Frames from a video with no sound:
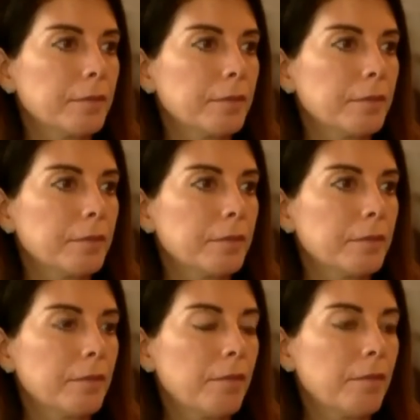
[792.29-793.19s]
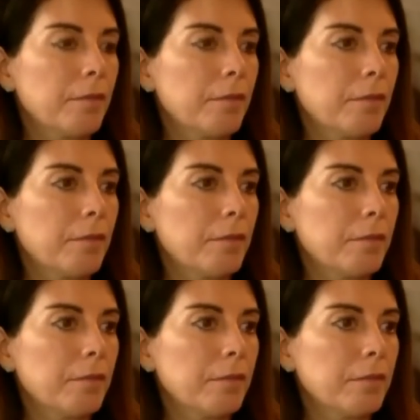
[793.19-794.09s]

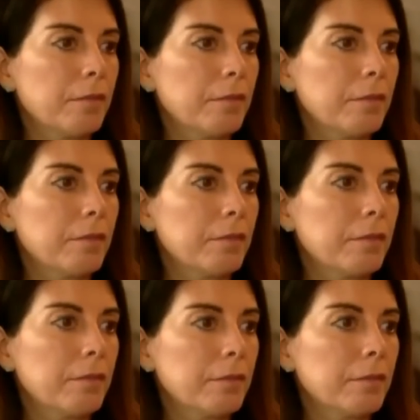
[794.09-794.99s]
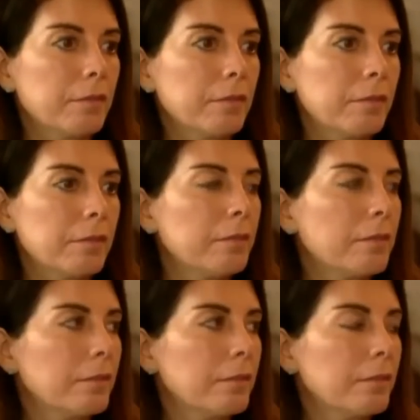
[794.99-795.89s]

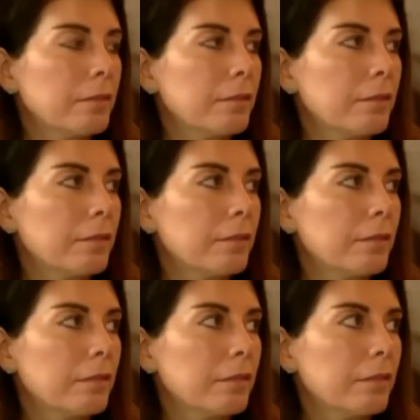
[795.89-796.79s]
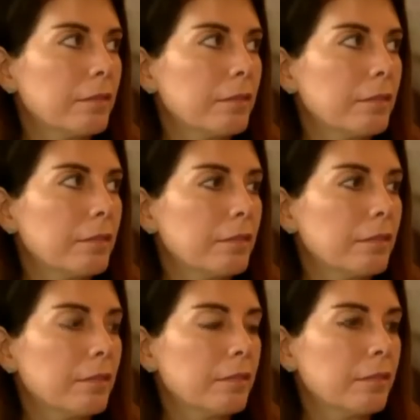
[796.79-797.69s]

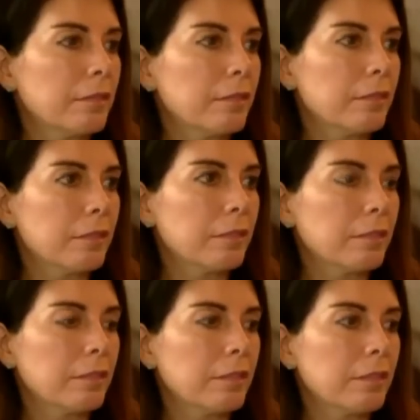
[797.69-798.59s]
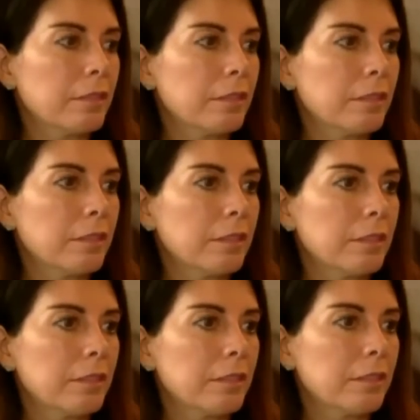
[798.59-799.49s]

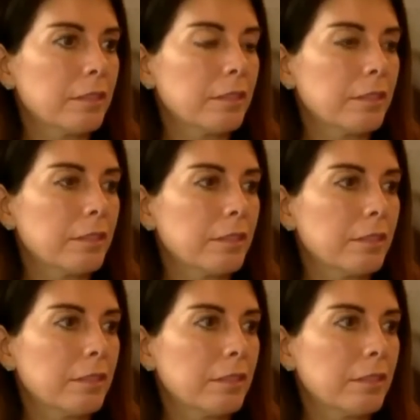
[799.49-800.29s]
(not speaking)